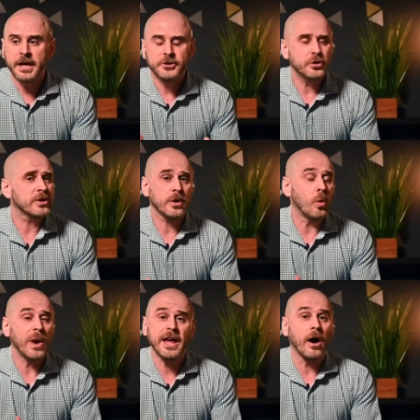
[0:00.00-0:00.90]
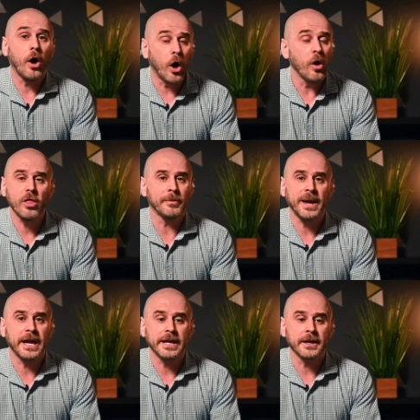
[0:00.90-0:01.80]
took away all the
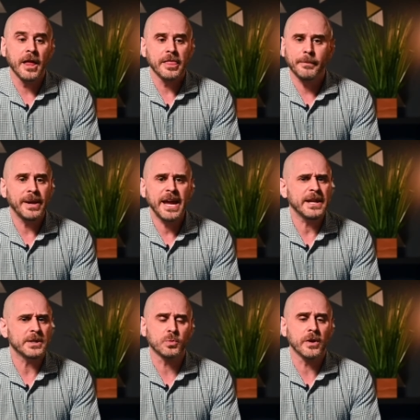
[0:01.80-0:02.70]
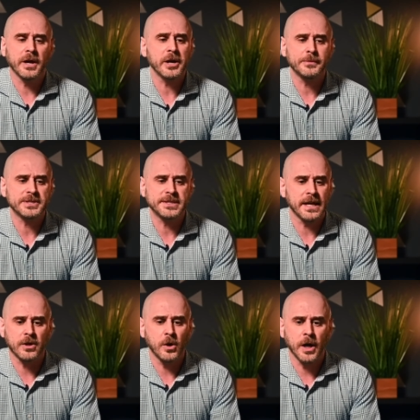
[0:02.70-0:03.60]
pain. The pain is one hundred
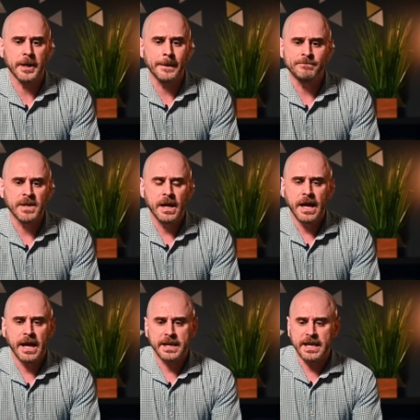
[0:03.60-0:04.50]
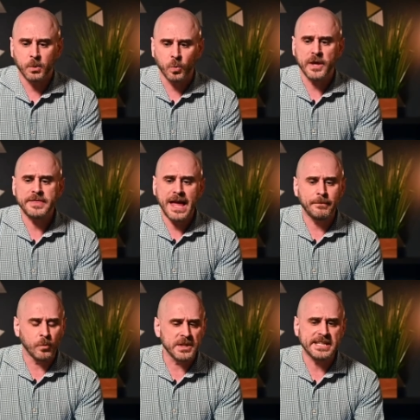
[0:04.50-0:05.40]
percent gone. And with that,
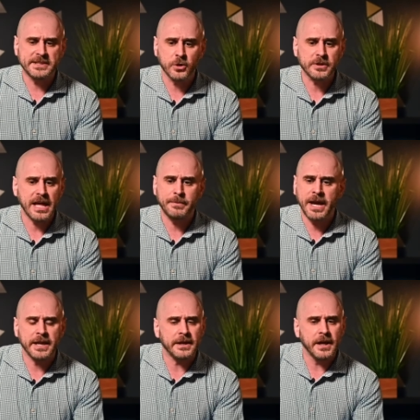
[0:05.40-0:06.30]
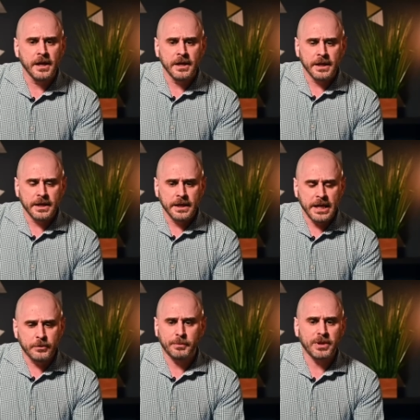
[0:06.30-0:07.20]
once he took that pain,
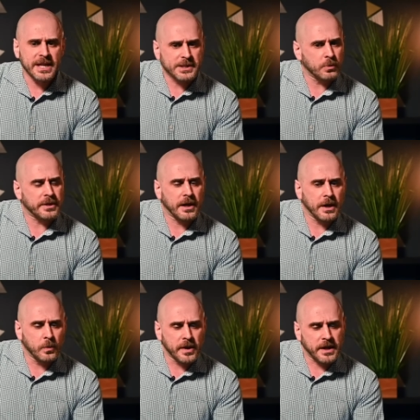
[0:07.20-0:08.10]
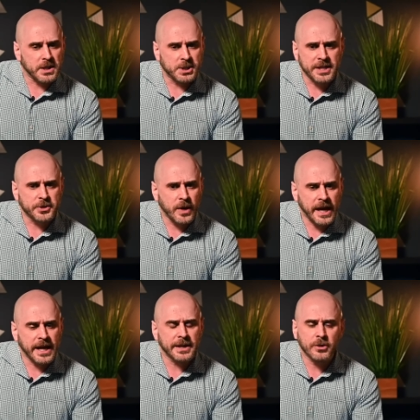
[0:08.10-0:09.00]
he replaced it with, with a gentle
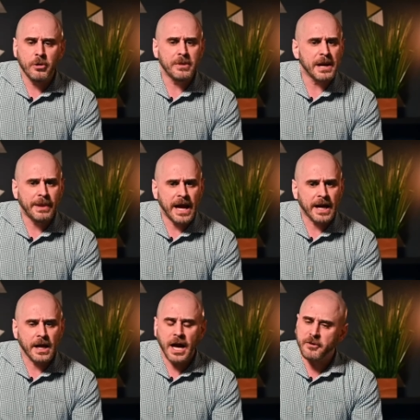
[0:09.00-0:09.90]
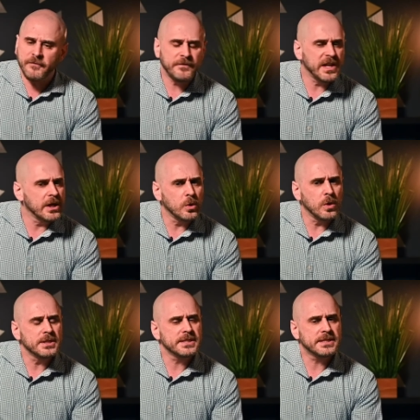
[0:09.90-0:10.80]
hand on my back. I could
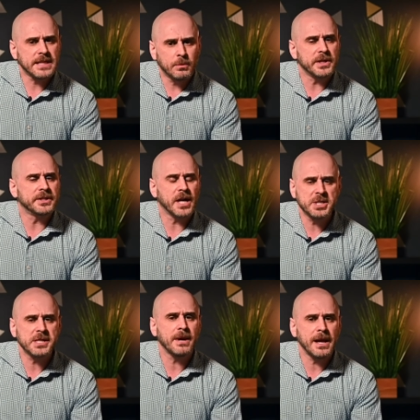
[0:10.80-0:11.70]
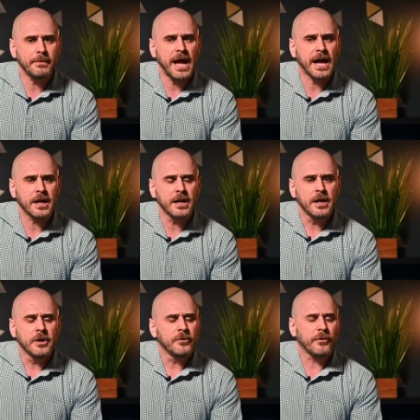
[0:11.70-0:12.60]
feel someone touching my back
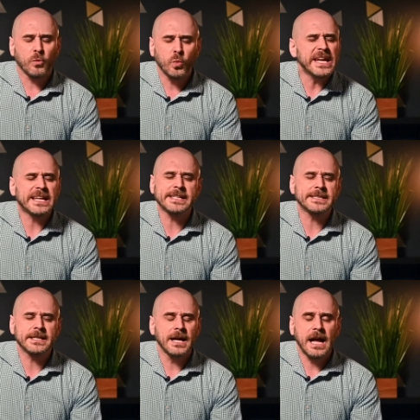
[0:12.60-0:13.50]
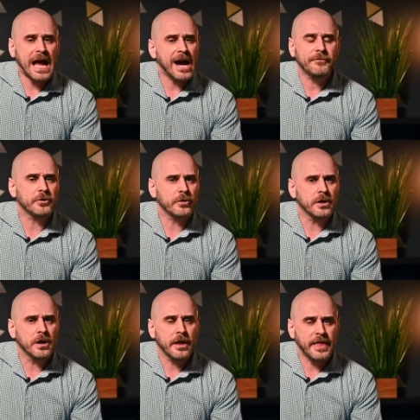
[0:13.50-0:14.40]
for weeks after
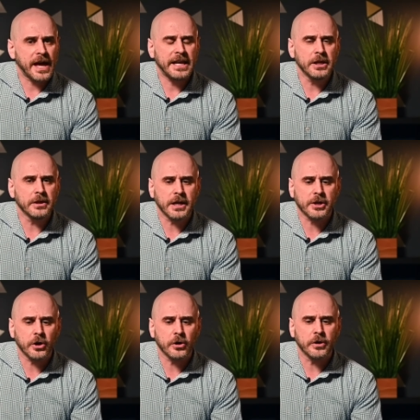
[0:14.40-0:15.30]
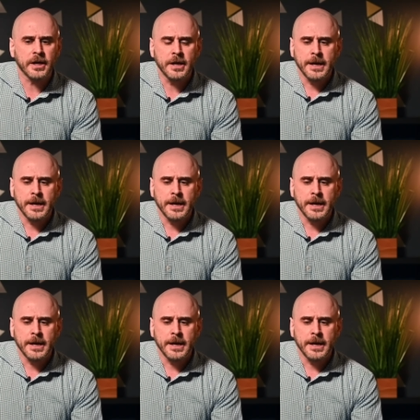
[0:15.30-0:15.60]
that healing occurred.